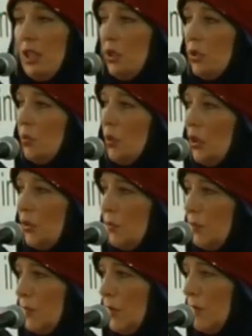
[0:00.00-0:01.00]
and what
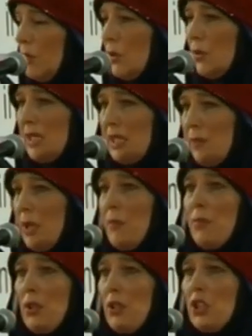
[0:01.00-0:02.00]
promotes
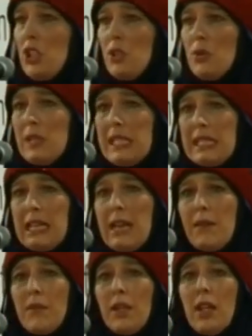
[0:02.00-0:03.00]
people to
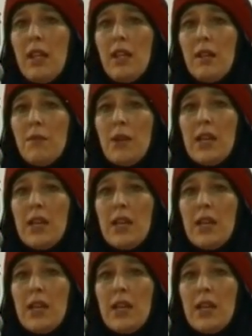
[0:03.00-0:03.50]
slam